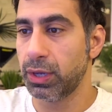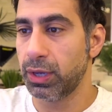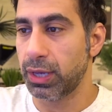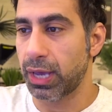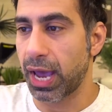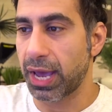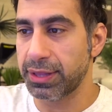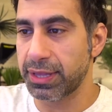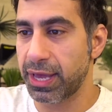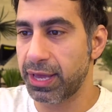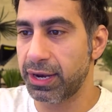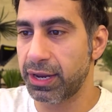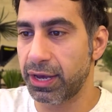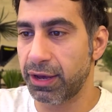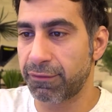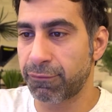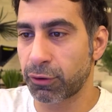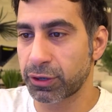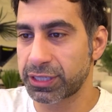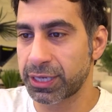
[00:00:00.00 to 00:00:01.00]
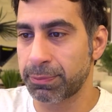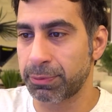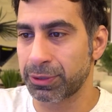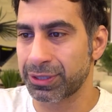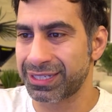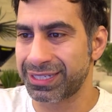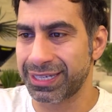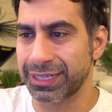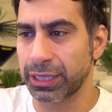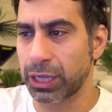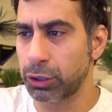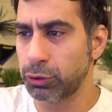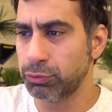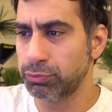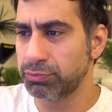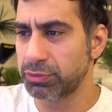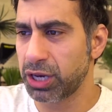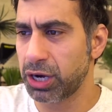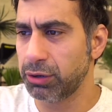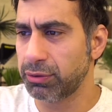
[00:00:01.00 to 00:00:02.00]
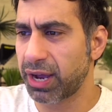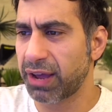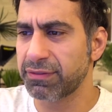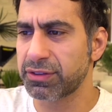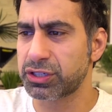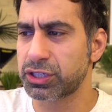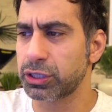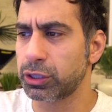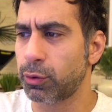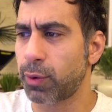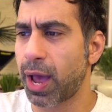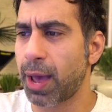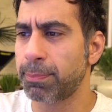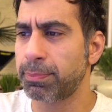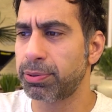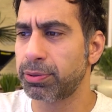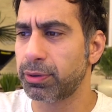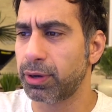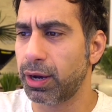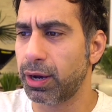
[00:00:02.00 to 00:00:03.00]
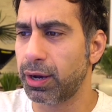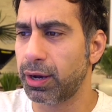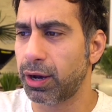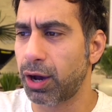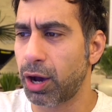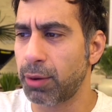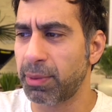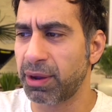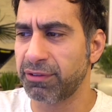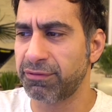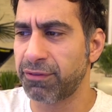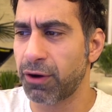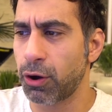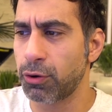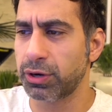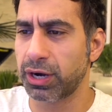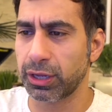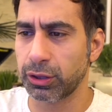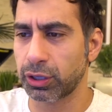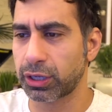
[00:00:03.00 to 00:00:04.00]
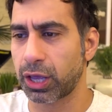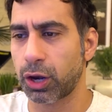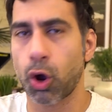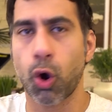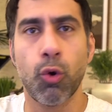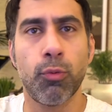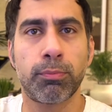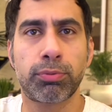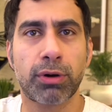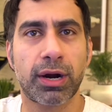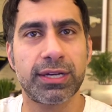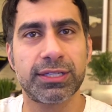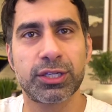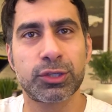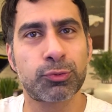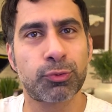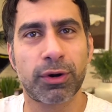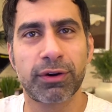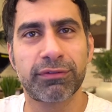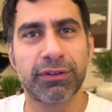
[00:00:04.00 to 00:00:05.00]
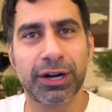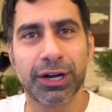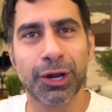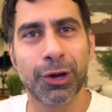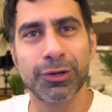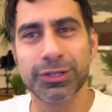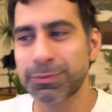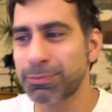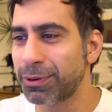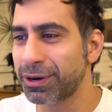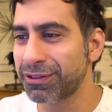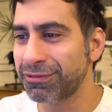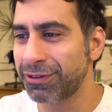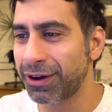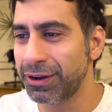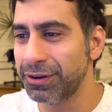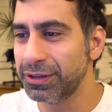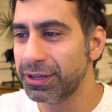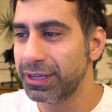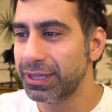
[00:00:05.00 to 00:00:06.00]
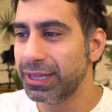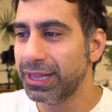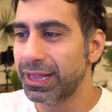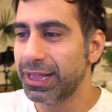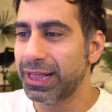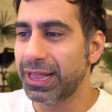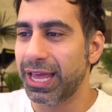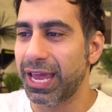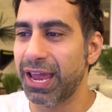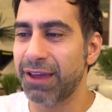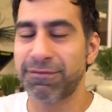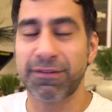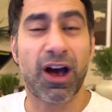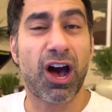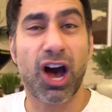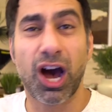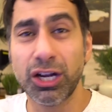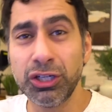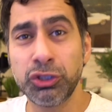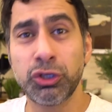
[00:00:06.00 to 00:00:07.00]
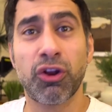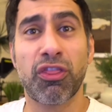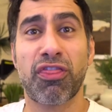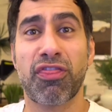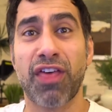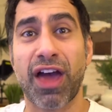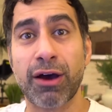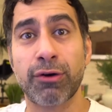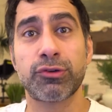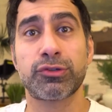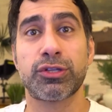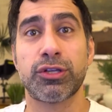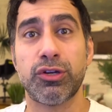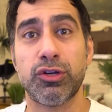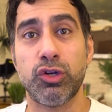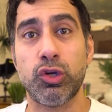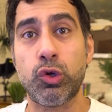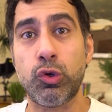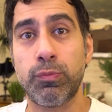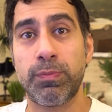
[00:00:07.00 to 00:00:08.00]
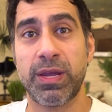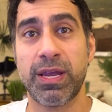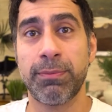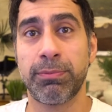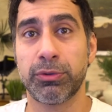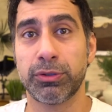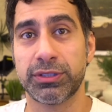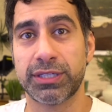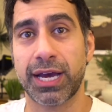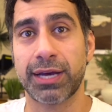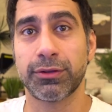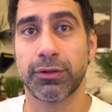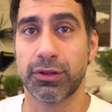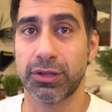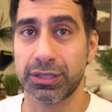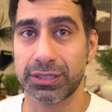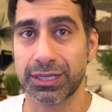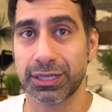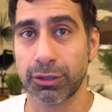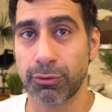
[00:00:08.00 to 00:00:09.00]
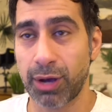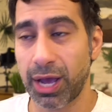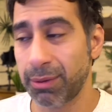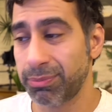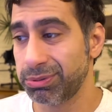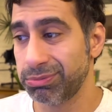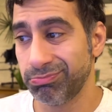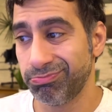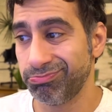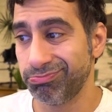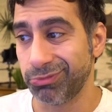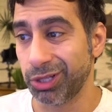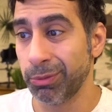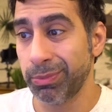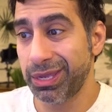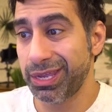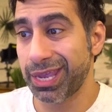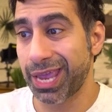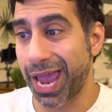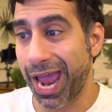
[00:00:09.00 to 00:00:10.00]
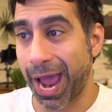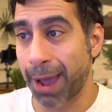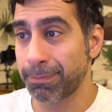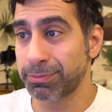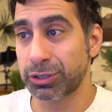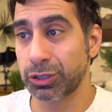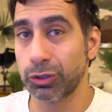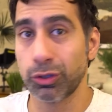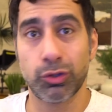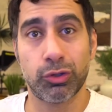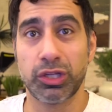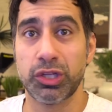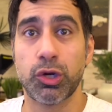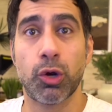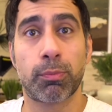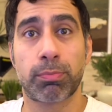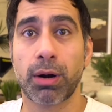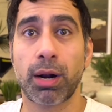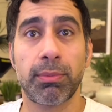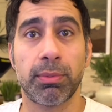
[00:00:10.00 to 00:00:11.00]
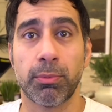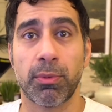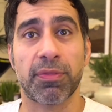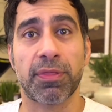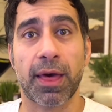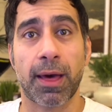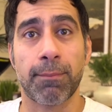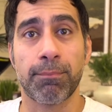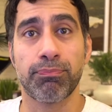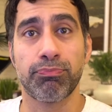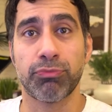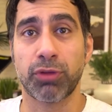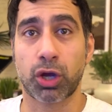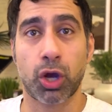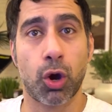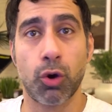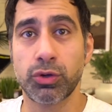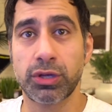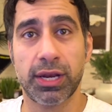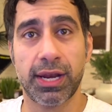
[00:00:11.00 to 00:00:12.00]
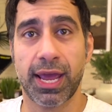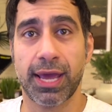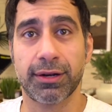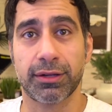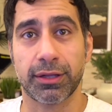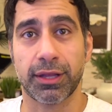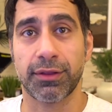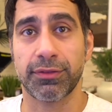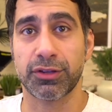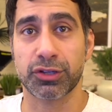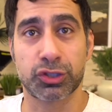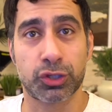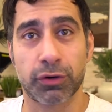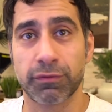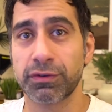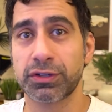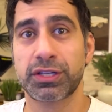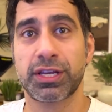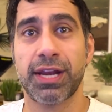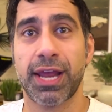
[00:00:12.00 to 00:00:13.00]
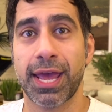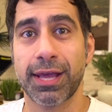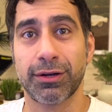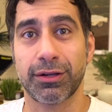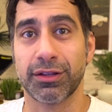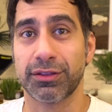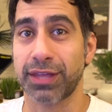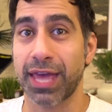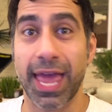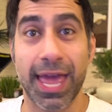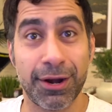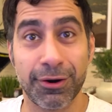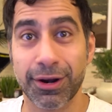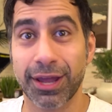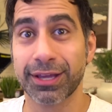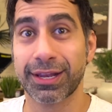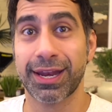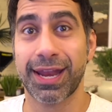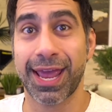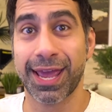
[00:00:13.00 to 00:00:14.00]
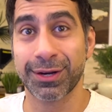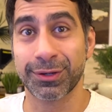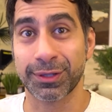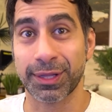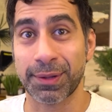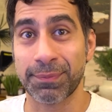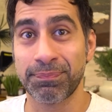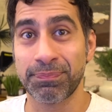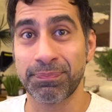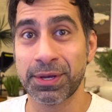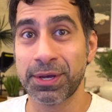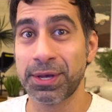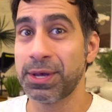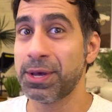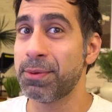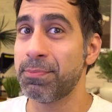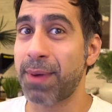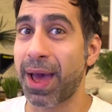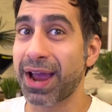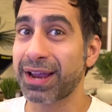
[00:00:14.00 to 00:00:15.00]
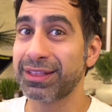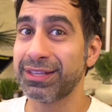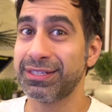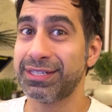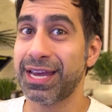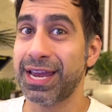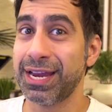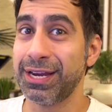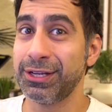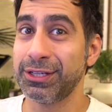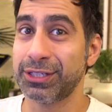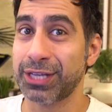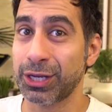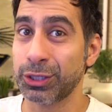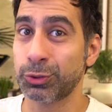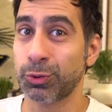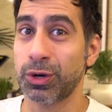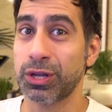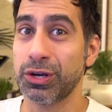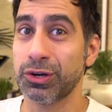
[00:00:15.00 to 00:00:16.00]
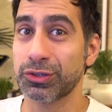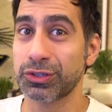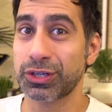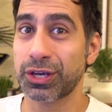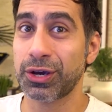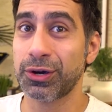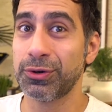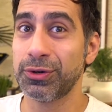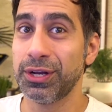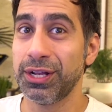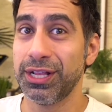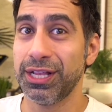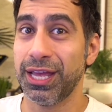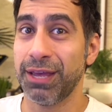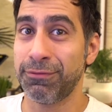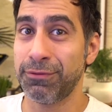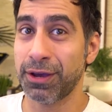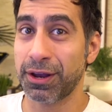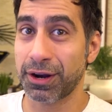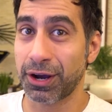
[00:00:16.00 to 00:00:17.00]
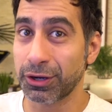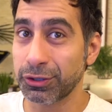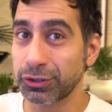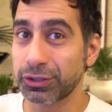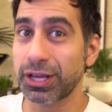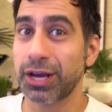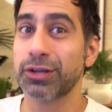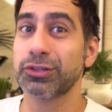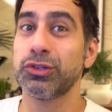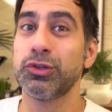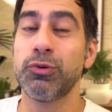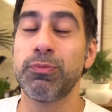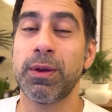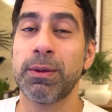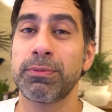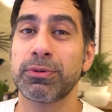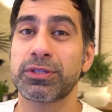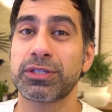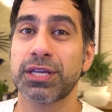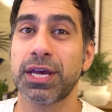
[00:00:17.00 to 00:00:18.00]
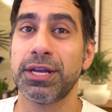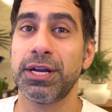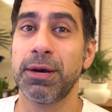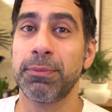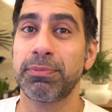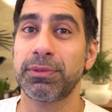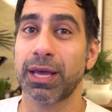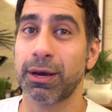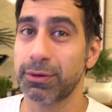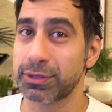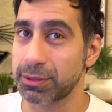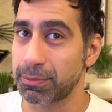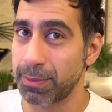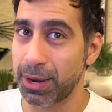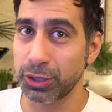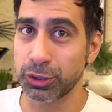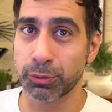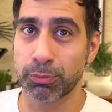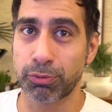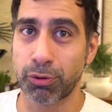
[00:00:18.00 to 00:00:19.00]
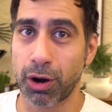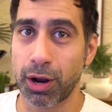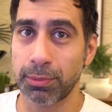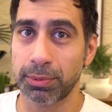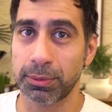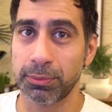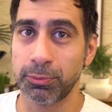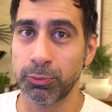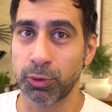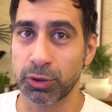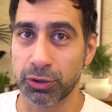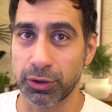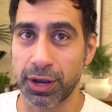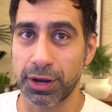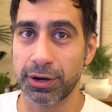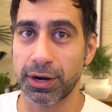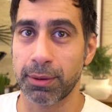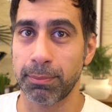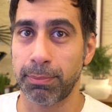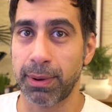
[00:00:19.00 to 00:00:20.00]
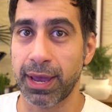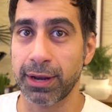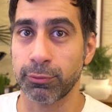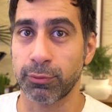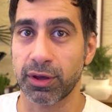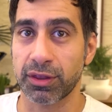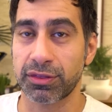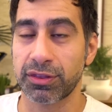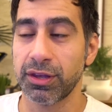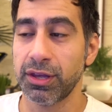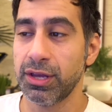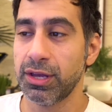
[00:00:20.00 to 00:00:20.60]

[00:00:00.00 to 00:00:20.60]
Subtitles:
And then, for example, Zillow, I have the Zillow app on my phone and I look at home prices wherever I go. It's pretty fun. If 100,000 new people download the Zillow app, There'll be absolutely no problem with that. The code can handle it. The servers can handle it. The internet can handle it. Back in the day, 10, 20 years ago, if you had 100,000 new people sign up, that was a major problem with your internet bandwidth.